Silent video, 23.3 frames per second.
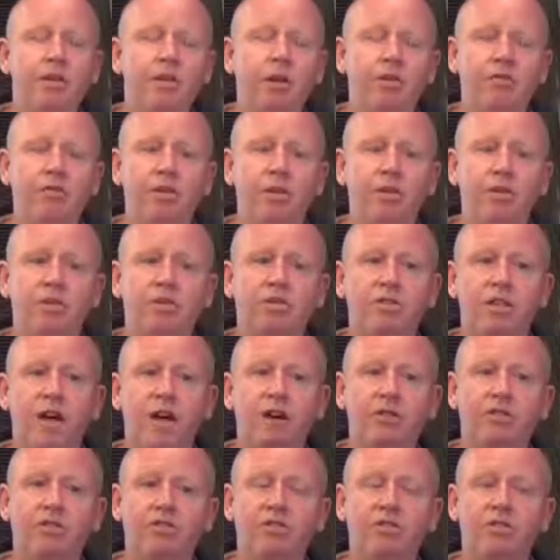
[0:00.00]
Of course,
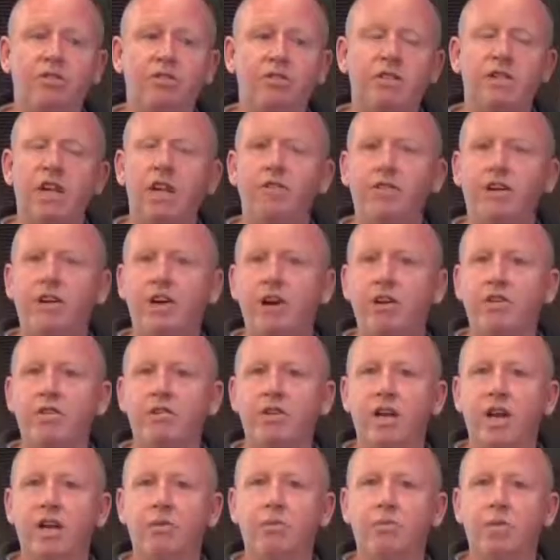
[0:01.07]
that never goes
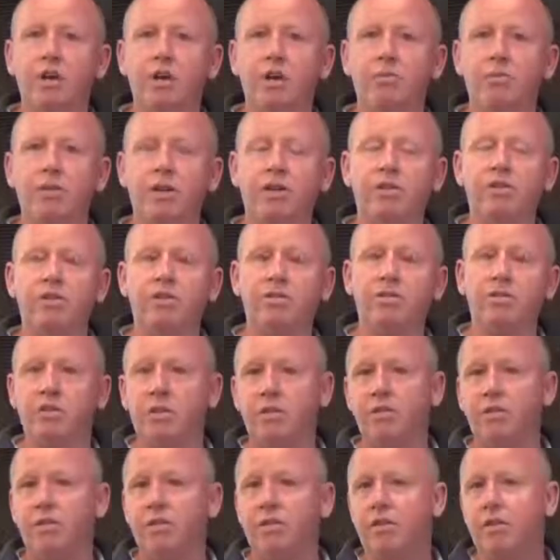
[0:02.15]
down well because
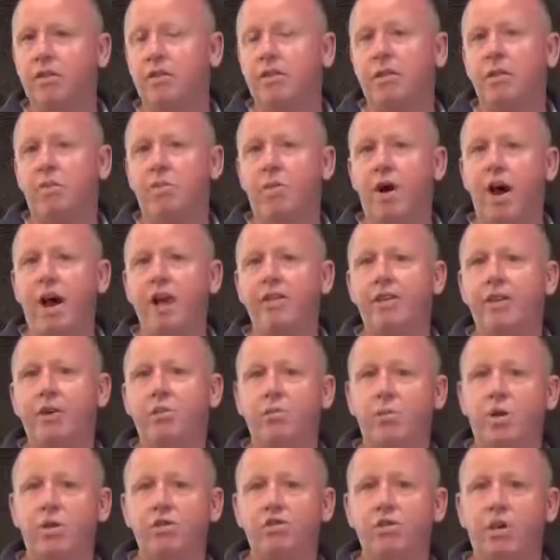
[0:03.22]
the way that
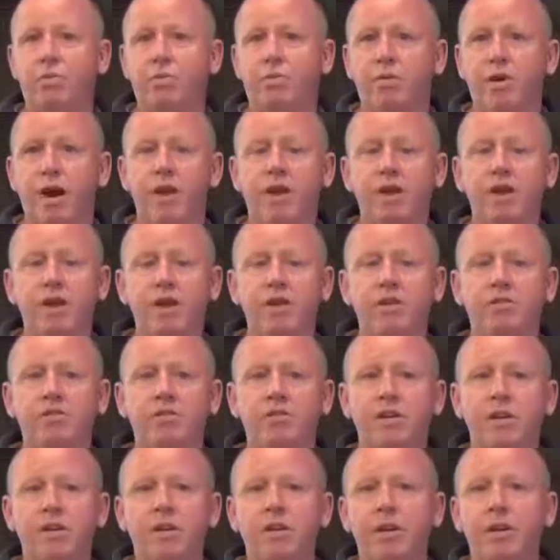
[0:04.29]
it was operating is
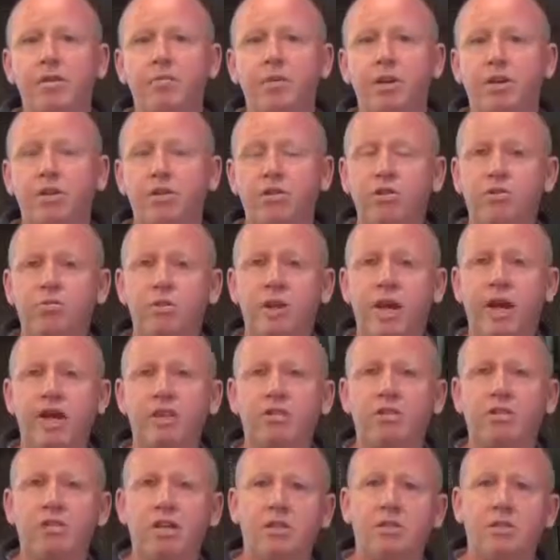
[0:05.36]
because we
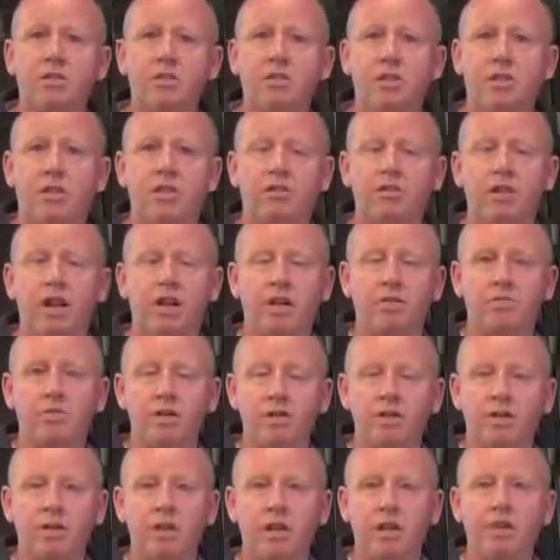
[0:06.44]
had such little
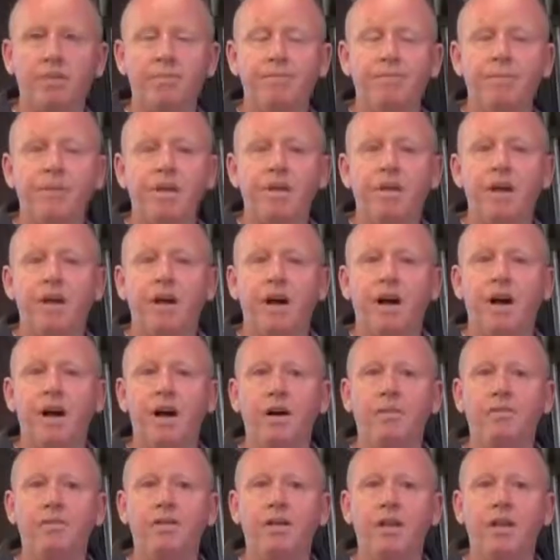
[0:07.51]
availability.
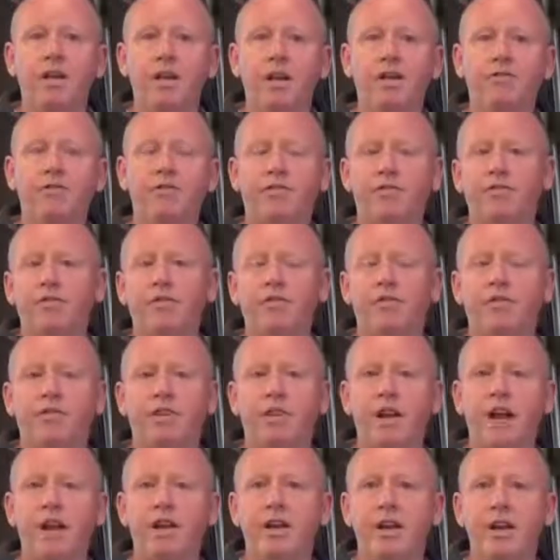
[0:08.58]
If
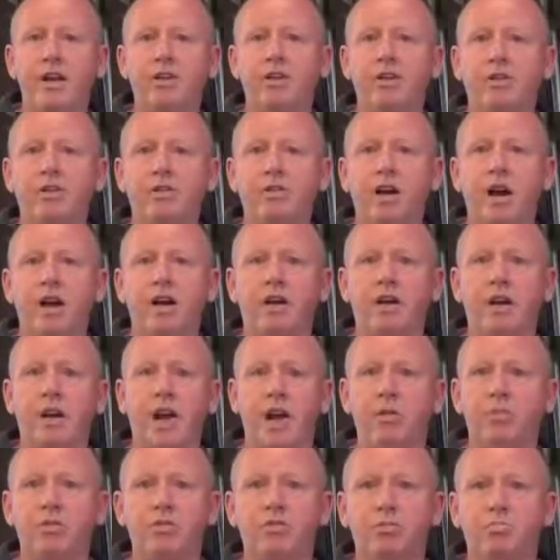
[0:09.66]
they needed a truck
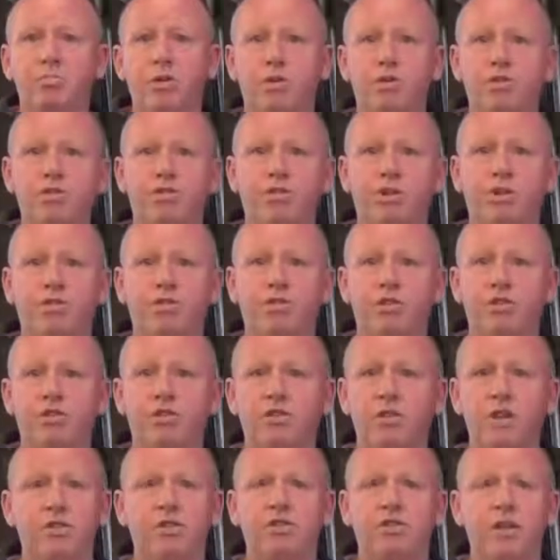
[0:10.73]
and it was due for
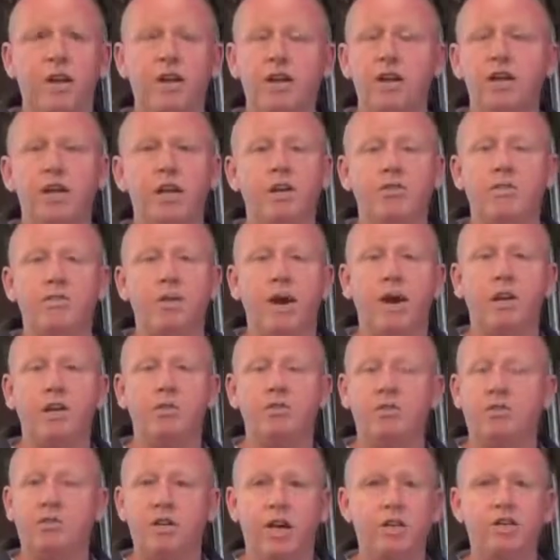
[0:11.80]
service, they didn't give it back
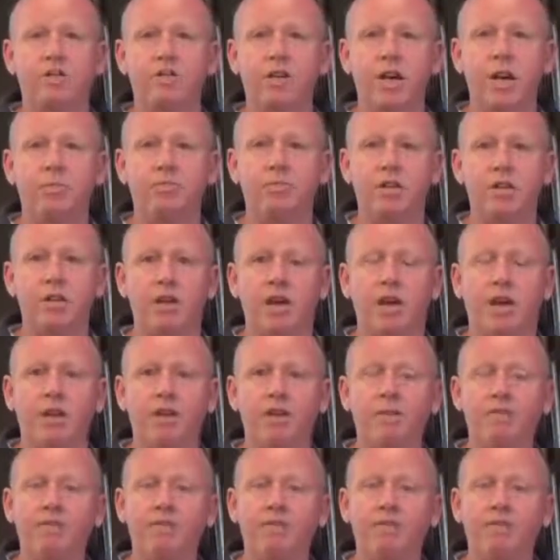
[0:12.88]
to us, they just kept the thing.